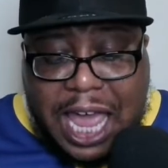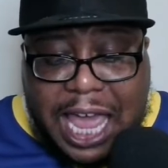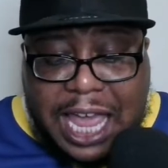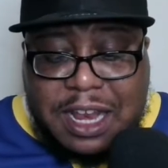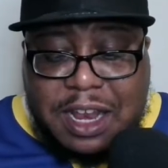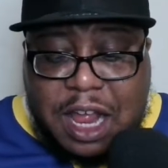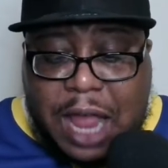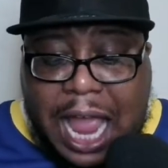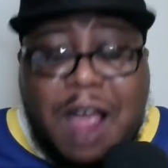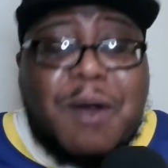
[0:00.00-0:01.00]
And
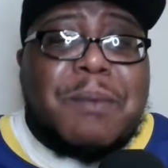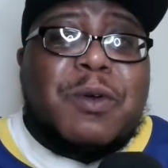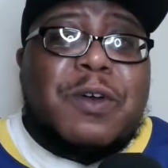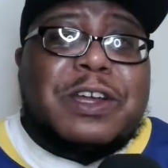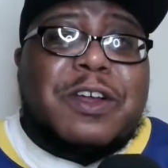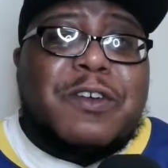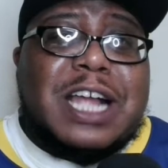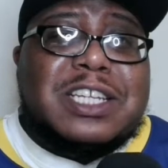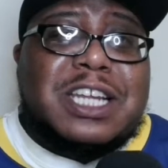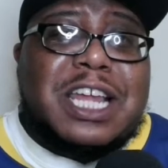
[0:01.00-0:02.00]
how I'm going to
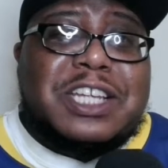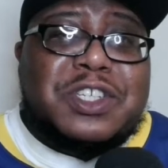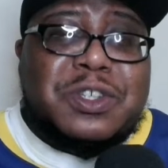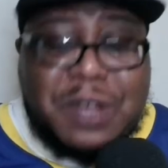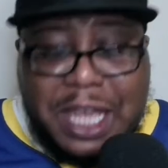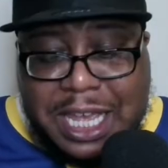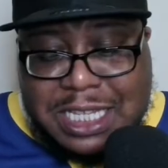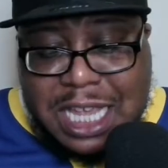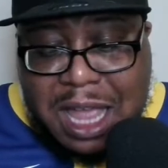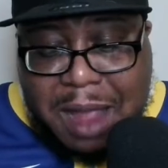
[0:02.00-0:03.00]
congratulate you is
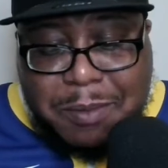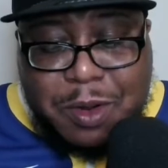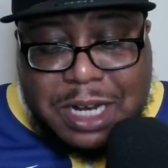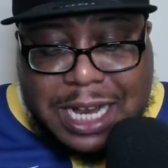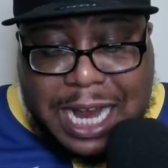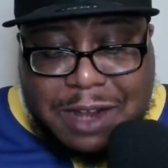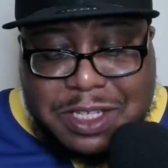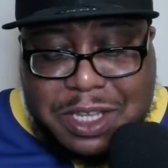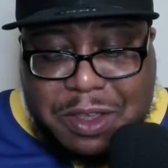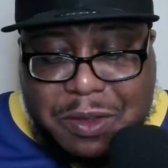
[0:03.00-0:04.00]
I'm going to
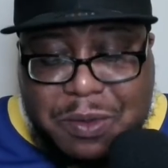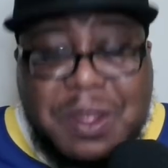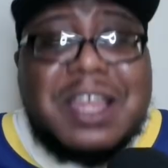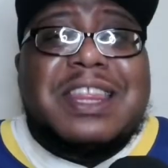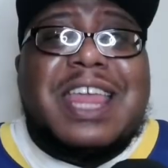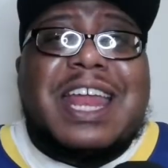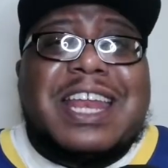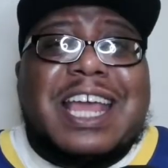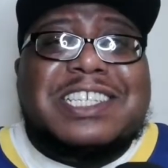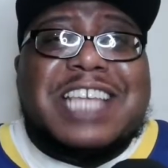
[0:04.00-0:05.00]
announce to you that
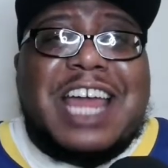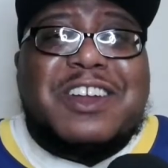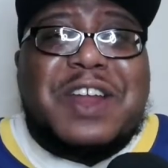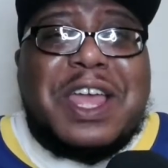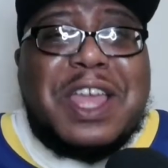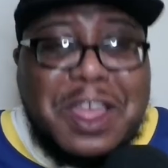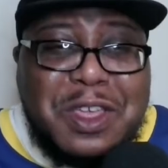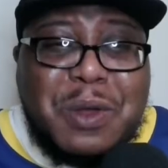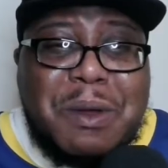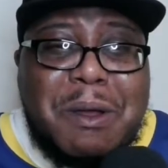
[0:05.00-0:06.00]
next Saturday
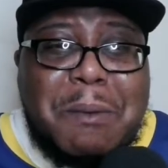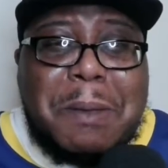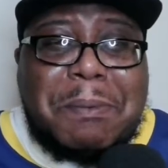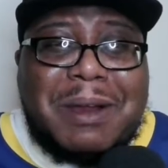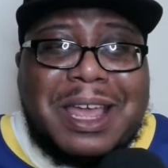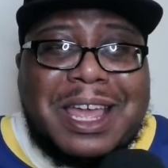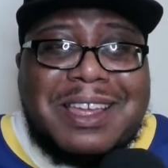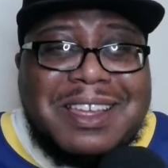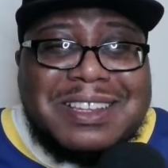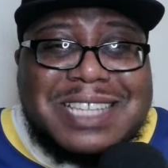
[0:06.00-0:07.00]
you will be playing
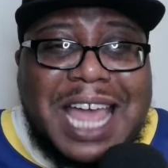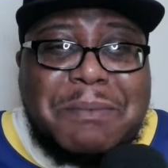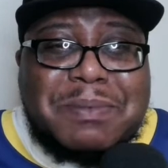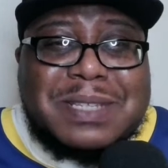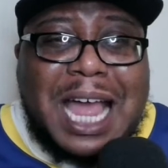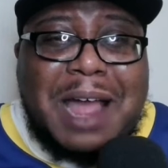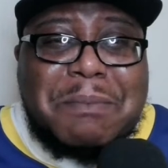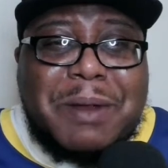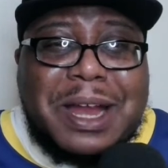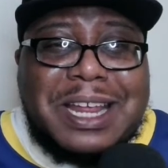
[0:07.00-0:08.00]
Tom
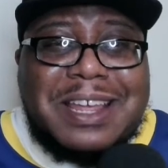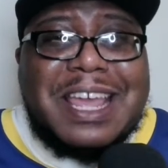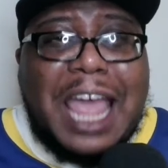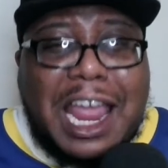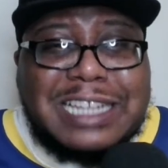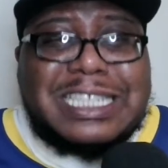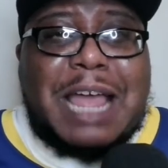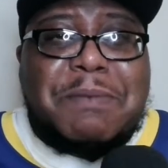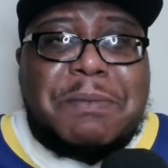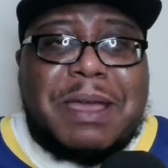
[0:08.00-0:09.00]
Brady and the
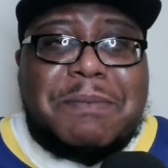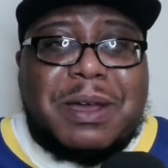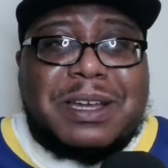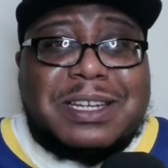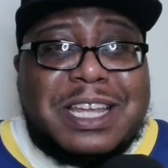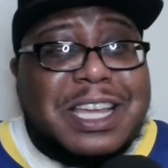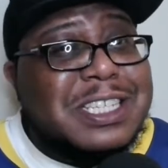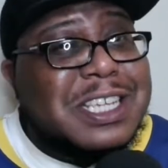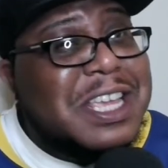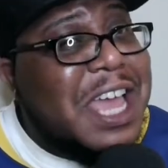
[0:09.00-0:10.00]
Tampa Bay
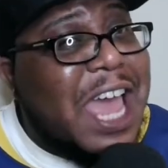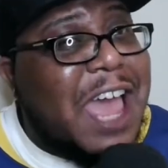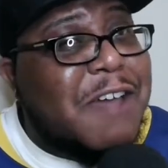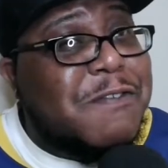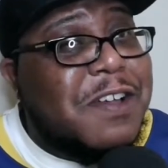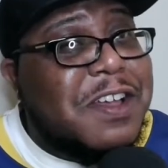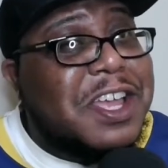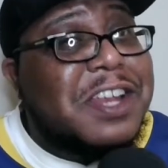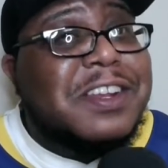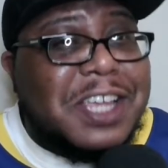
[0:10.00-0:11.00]
Buccaneers. Have
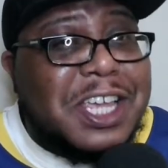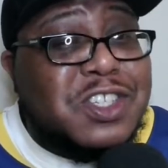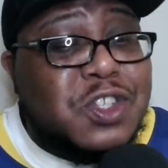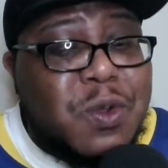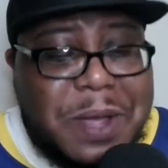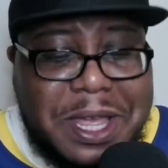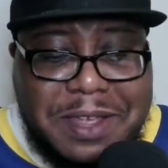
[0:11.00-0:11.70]
fun. Enjoy.